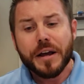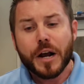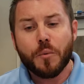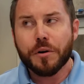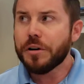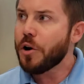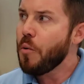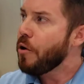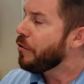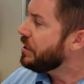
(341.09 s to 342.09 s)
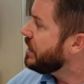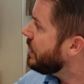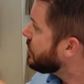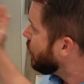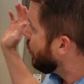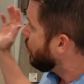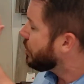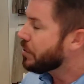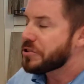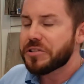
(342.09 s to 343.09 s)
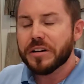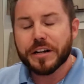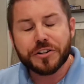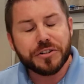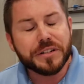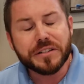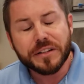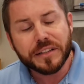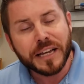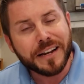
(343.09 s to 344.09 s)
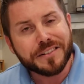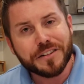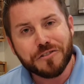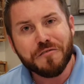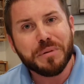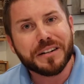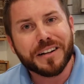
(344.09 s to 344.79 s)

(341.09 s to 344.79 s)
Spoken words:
And we're going to go over, yes, all your selections and things that you've picked